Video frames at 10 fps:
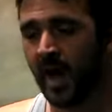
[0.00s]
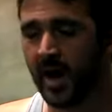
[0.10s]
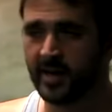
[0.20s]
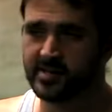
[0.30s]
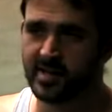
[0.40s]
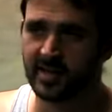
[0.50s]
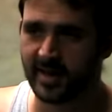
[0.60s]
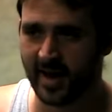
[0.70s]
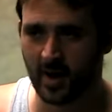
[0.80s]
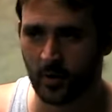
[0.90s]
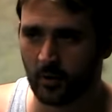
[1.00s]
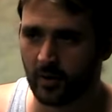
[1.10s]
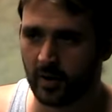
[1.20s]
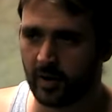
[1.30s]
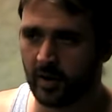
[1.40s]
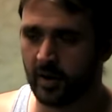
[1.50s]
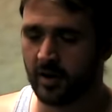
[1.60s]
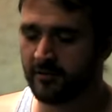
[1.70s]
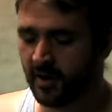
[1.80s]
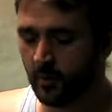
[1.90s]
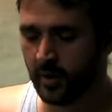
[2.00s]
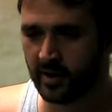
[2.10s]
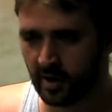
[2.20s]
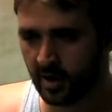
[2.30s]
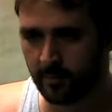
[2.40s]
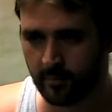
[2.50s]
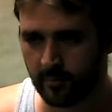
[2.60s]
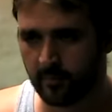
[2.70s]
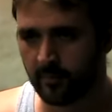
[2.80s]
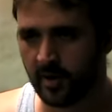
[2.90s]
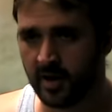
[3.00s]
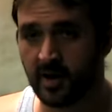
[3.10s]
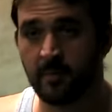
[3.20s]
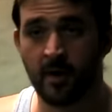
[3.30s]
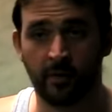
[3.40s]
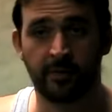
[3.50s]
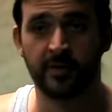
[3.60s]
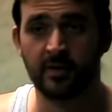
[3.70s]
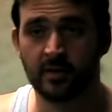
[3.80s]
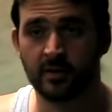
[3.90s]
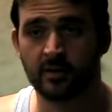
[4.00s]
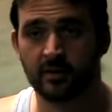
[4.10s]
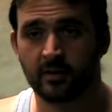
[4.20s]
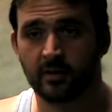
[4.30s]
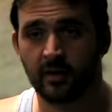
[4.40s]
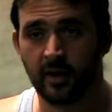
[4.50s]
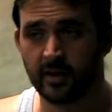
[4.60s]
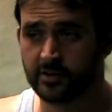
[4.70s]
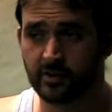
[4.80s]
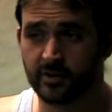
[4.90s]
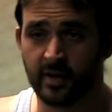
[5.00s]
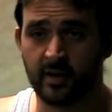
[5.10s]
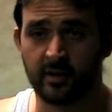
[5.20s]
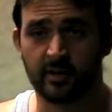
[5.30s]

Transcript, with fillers: I say now, if I wake up and I'm healthy, it's a good day.